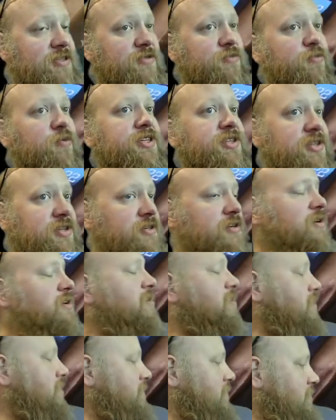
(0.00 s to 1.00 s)
which,
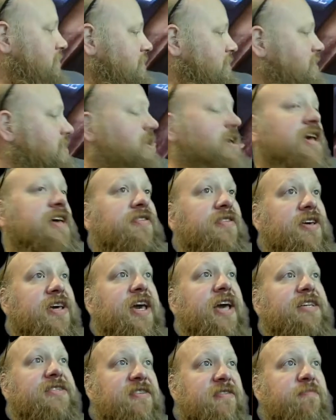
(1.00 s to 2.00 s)
in the
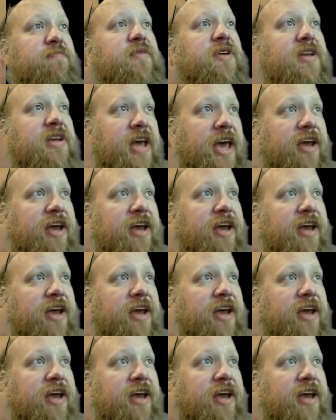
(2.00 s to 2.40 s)
case of Midnight